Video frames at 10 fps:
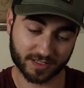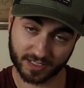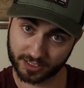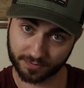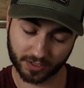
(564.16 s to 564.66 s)

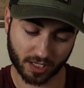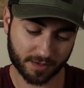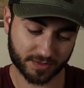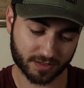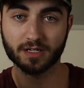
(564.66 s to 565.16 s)
6 of
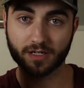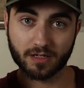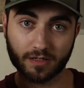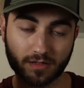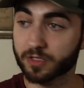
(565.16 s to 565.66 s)
clubs.
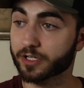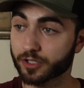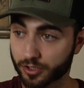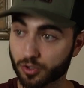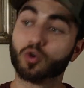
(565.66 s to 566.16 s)

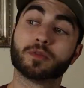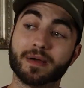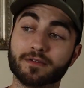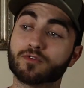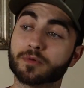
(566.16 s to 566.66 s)
Can you hold the
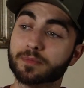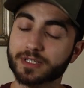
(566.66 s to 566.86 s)
pen for me,